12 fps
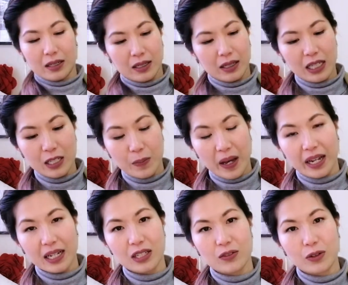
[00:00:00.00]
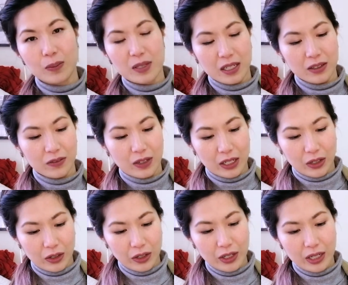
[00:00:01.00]
This bag is from
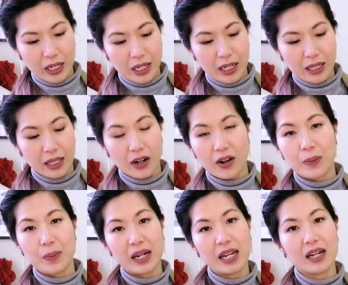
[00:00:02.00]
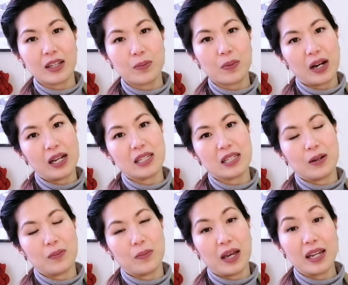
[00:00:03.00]
Sunveno. There are many other brands
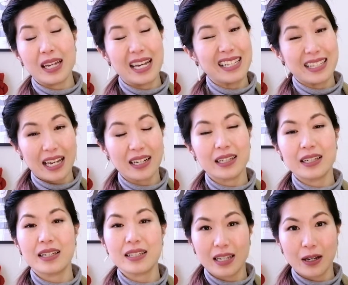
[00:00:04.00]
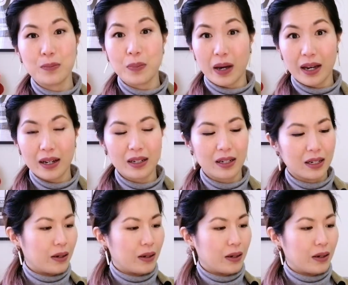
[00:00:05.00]
that make exactly the same bag.